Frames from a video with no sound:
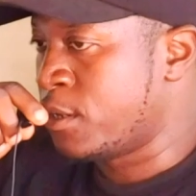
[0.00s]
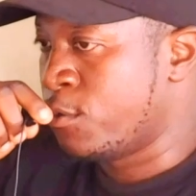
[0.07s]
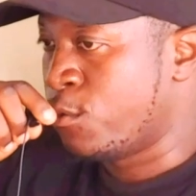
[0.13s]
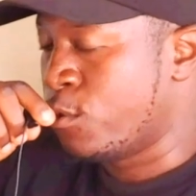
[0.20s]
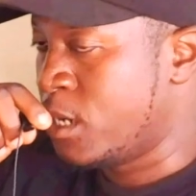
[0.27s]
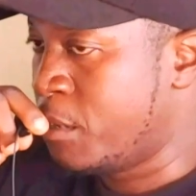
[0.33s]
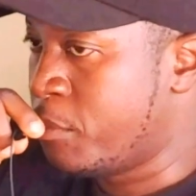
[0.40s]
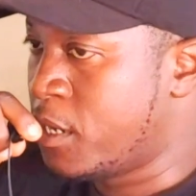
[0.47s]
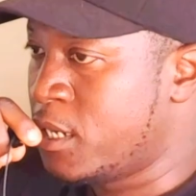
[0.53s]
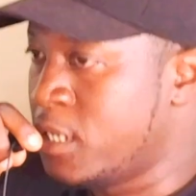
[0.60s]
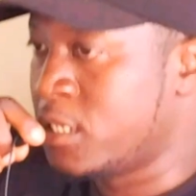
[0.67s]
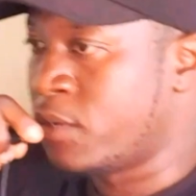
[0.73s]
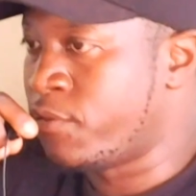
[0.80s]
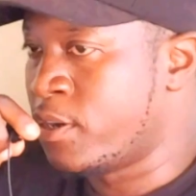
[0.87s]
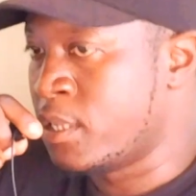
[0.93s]
ukulima, naweza
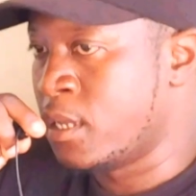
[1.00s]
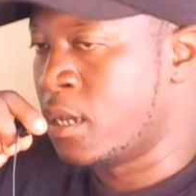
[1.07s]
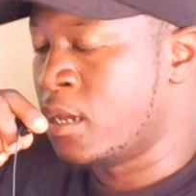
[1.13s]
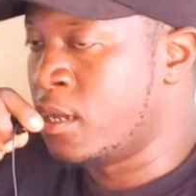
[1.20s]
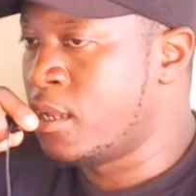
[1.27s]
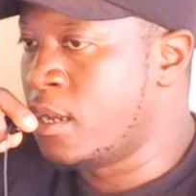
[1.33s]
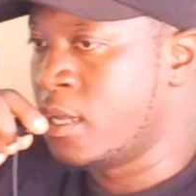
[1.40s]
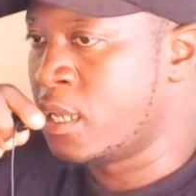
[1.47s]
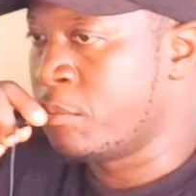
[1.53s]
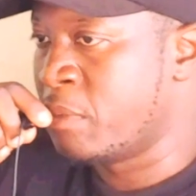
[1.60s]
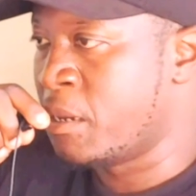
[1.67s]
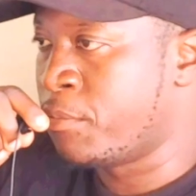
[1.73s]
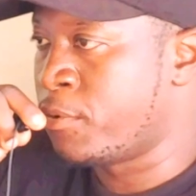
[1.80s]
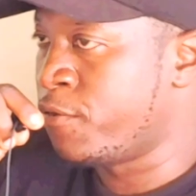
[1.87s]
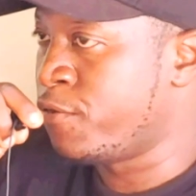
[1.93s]
fanya like my
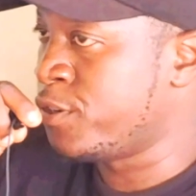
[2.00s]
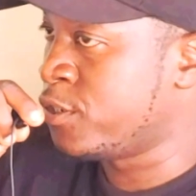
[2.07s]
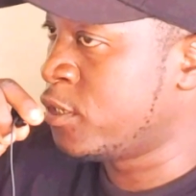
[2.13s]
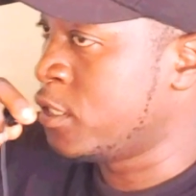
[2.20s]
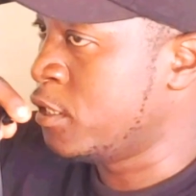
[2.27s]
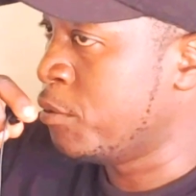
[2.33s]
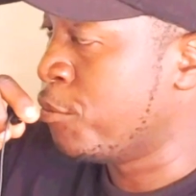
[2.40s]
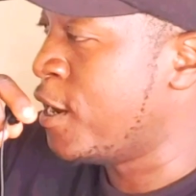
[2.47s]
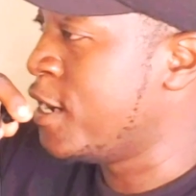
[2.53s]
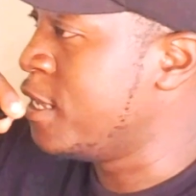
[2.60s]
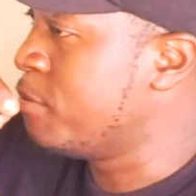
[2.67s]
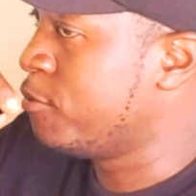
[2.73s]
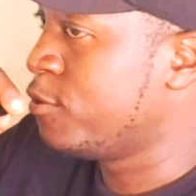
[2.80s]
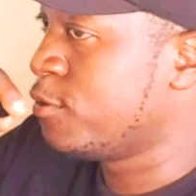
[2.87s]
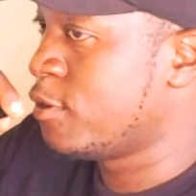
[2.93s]
profession ni
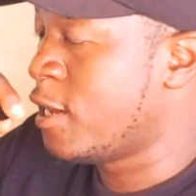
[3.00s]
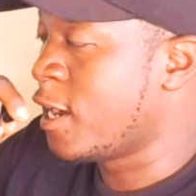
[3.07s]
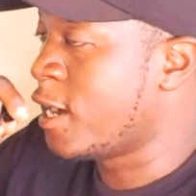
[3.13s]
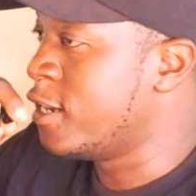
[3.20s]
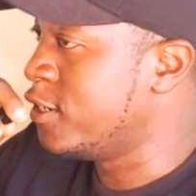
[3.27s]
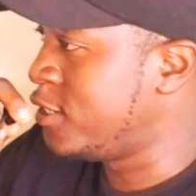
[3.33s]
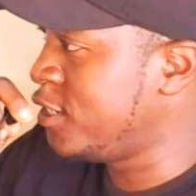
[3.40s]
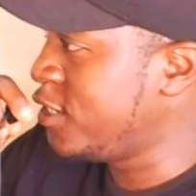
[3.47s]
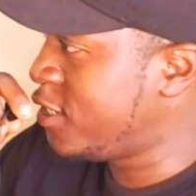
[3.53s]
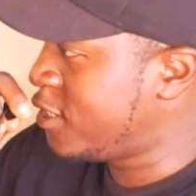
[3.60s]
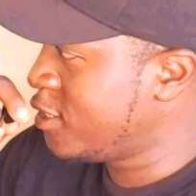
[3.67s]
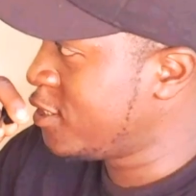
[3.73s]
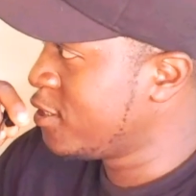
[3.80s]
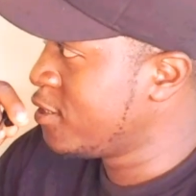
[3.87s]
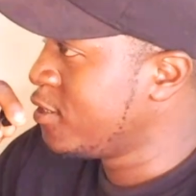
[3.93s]
mwalimu, I can teach.
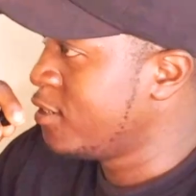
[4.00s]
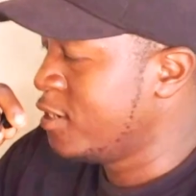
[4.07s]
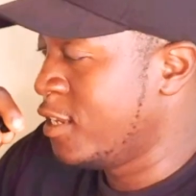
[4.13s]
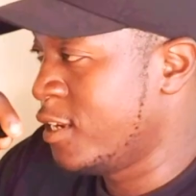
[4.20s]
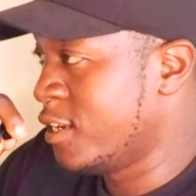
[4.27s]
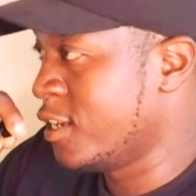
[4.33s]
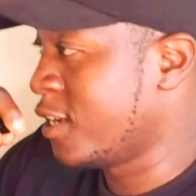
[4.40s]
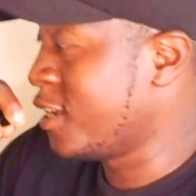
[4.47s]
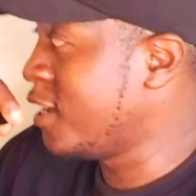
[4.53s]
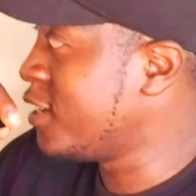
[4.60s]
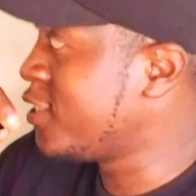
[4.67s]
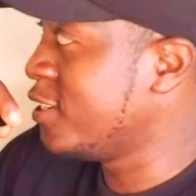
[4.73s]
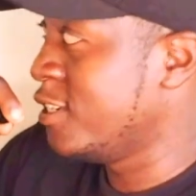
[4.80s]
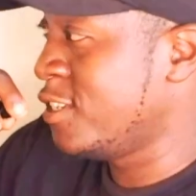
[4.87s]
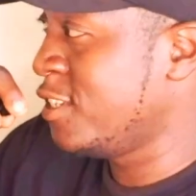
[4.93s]
Nenda class
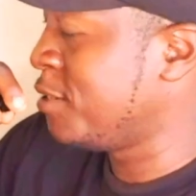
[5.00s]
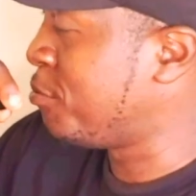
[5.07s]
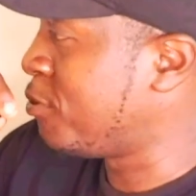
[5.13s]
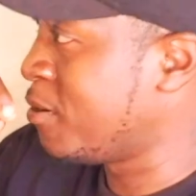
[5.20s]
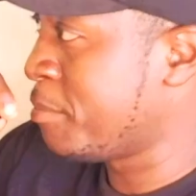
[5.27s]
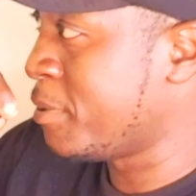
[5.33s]
ni teach proper